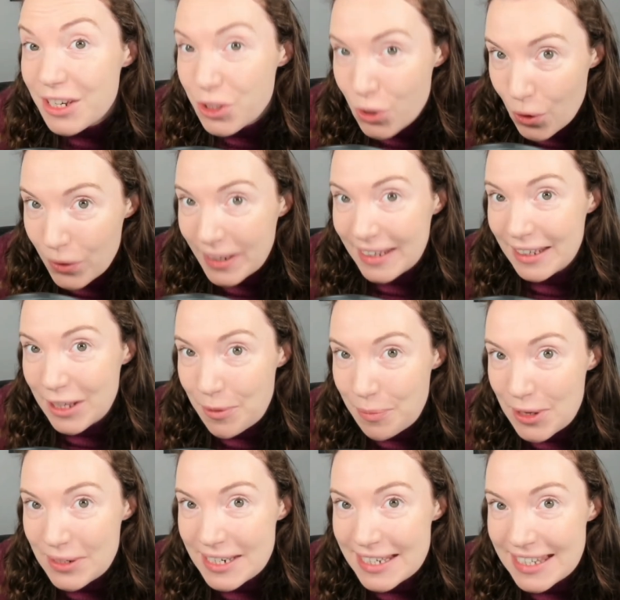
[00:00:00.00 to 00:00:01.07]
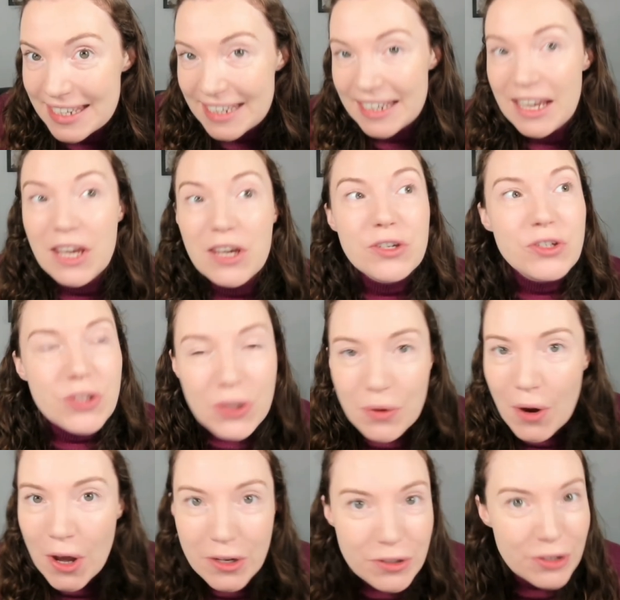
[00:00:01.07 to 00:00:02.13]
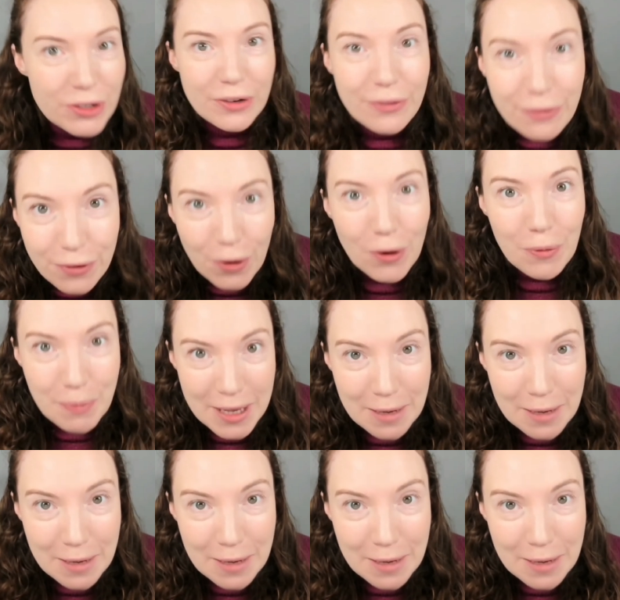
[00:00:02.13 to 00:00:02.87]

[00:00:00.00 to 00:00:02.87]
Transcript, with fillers: Talking community, 204